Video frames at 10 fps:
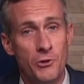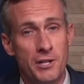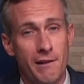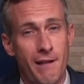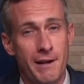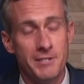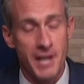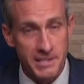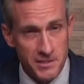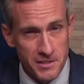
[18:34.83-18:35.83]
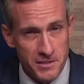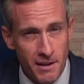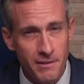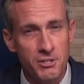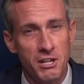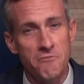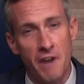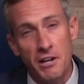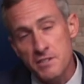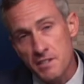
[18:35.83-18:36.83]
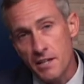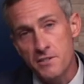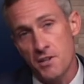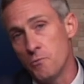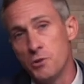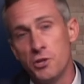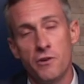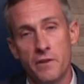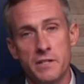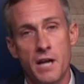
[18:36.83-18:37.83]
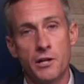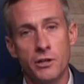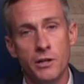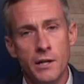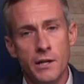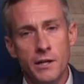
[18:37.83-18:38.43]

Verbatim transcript: You know, you get a lot of tests done, you get vital signs done when you go to the doctor